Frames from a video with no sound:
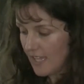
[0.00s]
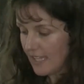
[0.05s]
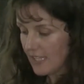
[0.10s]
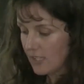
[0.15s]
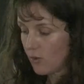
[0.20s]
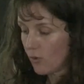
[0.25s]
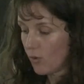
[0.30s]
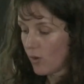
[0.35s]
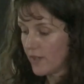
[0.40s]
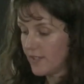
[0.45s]

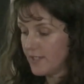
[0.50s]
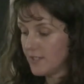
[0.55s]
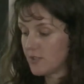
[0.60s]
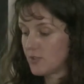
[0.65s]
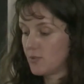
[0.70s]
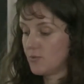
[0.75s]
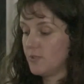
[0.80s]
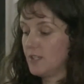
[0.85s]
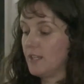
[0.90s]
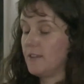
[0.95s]

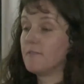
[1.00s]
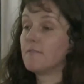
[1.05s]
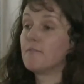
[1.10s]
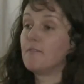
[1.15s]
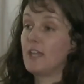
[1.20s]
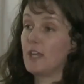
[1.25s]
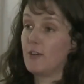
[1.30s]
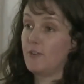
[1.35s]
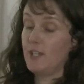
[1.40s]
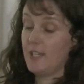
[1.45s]
according to the
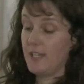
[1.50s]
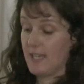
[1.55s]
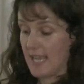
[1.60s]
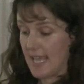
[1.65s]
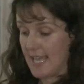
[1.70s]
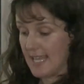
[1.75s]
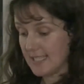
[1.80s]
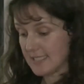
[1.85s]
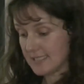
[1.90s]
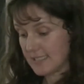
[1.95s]
very
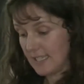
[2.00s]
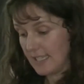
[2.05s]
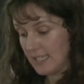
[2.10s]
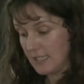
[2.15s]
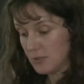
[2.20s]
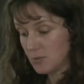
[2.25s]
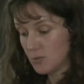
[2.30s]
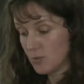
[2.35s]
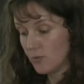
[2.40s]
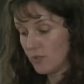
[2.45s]
nice
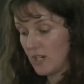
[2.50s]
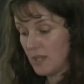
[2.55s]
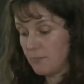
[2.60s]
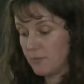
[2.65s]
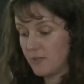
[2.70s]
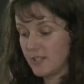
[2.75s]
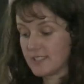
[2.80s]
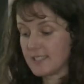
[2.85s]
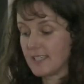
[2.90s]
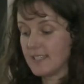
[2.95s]
EU
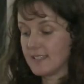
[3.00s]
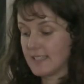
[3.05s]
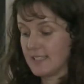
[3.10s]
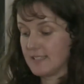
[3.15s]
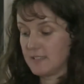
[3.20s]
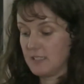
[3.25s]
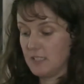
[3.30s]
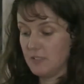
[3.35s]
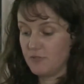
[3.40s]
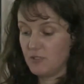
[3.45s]

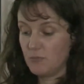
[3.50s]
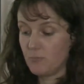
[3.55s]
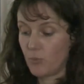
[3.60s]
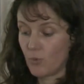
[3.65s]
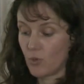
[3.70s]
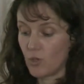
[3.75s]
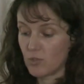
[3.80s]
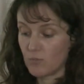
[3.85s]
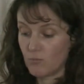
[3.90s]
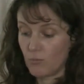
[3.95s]
representative in
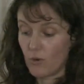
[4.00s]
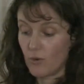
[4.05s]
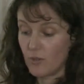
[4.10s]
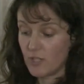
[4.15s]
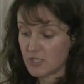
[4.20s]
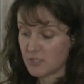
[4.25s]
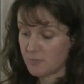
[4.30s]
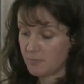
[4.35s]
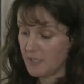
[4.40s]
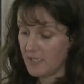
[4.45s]
Port
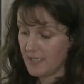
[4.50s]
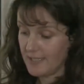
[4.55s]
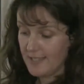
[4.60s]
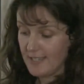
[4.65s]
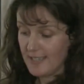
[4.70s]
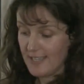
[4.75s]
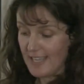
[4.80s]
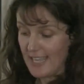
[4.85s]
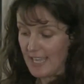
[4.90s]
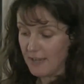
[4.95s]
Moresby,
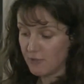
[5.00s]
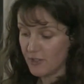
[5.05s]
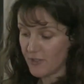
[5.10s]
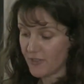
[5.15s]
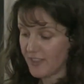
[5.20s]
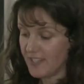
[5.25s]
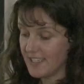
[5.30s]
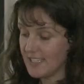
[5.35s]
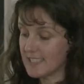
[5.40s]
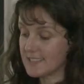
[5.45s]

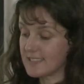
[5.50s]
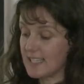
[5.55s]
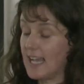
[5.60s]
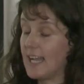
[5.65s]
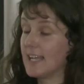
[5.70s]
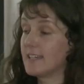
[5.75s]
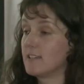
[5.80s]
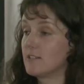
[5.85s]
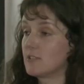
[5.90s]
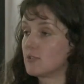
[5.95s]
everything is
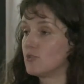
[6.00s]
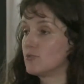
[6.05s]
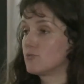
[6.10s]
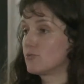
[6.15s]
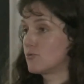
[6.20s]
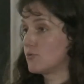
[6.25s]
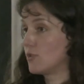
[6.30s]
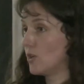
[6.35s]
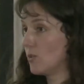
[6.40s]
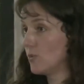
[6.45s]
under
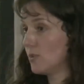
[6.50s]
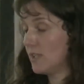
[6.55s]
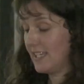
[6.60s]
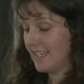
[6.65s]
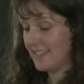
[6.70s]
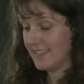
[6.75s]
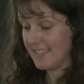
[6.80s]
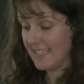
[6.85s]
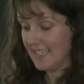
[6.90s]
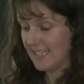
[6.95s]
control
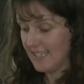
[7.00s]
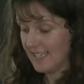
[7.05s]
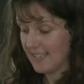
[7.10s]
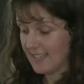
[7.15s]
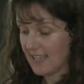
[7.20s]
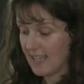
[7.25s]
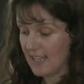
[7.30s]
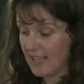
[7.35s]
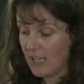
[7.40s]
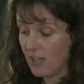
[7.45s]
and
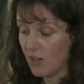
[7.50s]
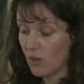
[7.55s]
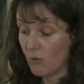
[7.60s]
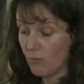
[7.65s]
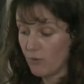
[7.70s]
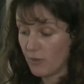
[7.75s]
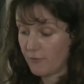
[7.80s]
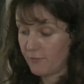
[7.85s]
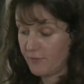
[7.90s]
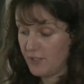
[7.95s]
illegal
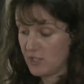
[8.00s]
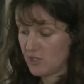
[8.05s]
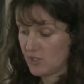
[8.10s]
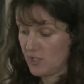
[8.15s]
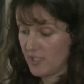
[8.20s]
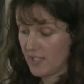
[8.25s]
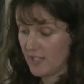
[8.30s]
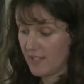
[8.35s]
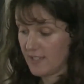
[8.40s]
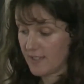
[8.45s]

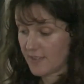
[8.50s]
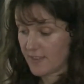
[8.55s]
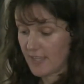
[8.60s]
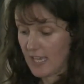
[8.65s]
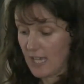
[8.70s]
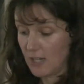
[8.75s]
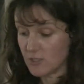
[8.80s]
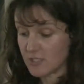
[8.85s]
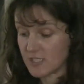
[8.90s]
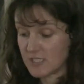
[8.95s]
overfishing in the
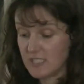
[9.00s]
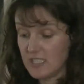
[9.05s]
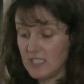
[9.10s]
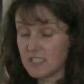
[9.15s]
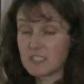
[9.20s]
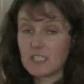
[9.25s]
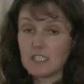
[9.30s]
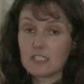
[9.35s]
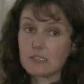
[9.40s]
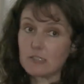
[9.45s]
South
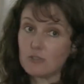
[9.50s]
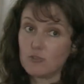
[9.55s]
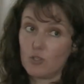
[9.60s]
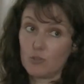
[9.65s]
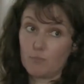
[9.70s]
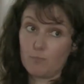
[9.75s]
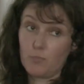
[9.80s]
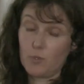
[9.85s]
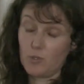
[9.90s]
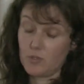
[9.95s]
Seas is
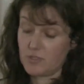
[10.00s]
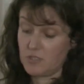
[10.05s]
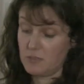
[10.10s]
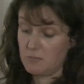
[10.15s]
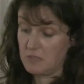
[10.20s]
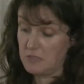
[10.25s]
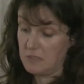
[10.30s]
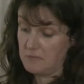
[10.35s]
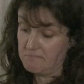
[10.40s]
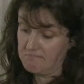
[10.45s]
not
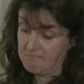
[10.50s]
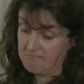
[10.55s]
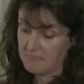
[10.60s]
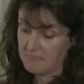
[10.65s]
possible.